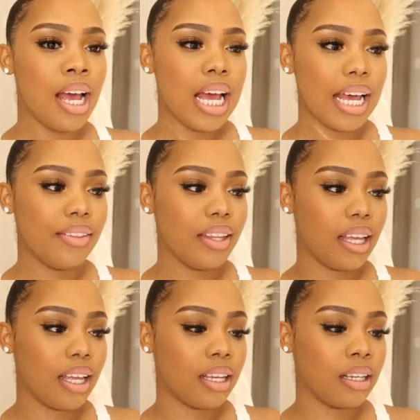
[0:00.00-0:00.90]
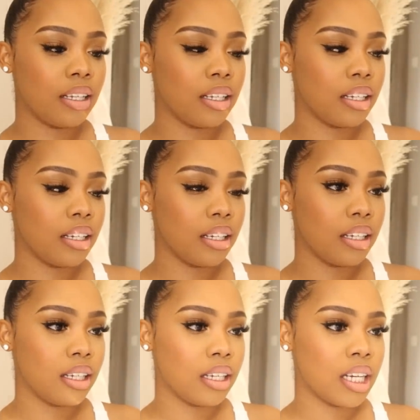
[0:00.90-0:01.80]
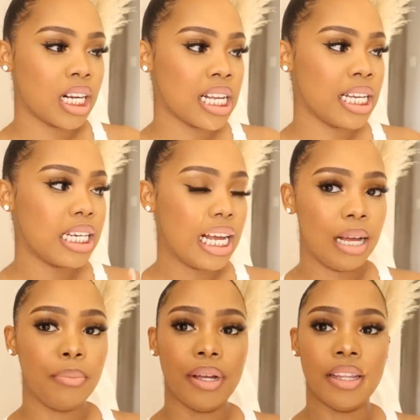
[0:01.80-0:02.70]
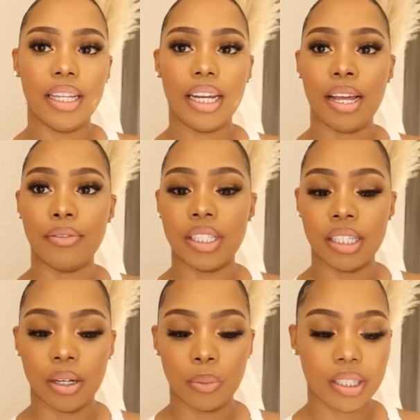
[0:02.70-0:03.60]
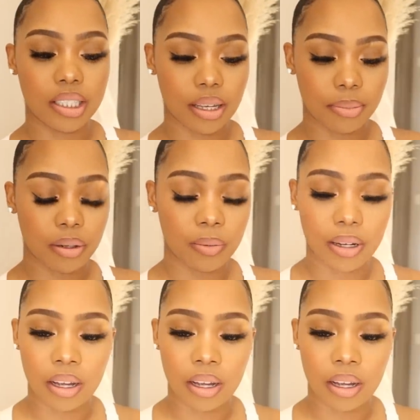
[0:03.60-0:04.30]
And then clean up and then have dinner with Zama.